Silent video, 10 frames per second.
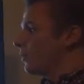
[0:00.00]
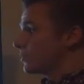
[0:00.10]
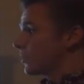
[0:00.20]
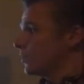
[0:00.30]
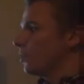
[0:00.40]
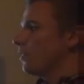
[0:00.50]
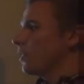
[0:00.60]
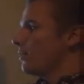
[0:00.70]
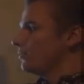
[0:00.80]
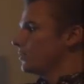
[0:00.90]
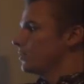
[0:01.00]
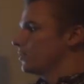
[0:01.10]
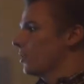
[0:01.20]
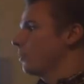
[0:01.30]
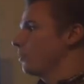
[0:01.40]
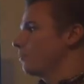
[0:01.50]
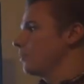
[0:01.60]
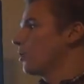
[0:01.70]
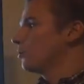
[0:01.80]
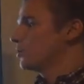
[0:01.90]
Seen on the left is our
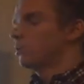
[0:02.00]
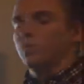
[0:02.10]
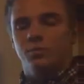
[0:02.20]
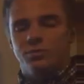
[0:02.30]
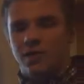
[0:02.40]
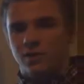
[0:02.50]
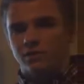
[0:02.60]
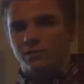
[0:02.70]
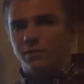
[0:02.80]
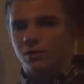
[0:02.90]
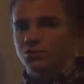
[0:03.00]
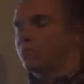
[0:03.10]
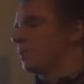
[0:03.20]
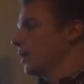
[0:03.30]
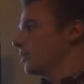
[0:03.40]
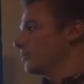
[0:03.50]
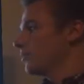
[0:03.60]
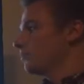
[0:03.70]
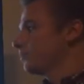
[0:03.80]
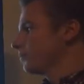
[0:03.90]
BRG that we presented at the BRG
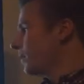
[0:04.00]
Bonanza,